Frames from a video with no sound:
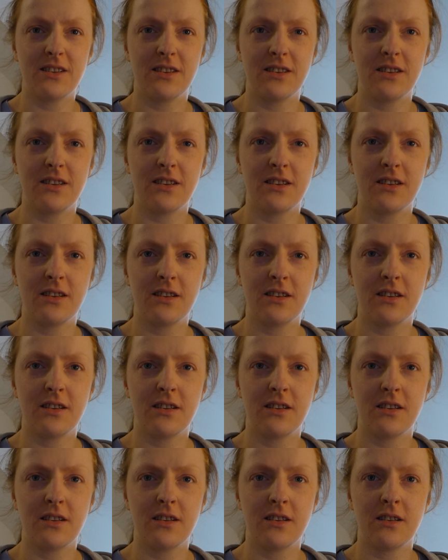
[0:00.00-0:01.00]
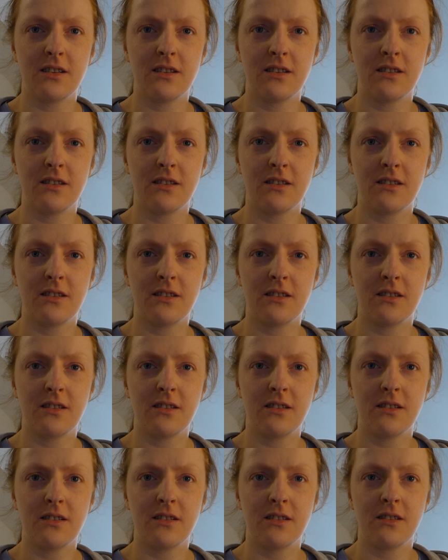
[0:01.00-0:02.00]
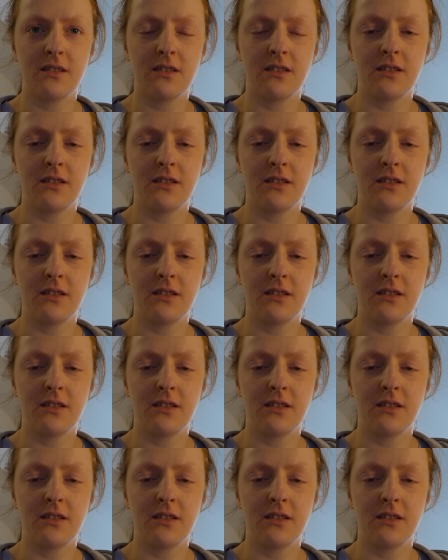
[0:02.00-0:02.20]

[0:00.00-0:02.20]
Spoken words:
No one is speaking in this clip.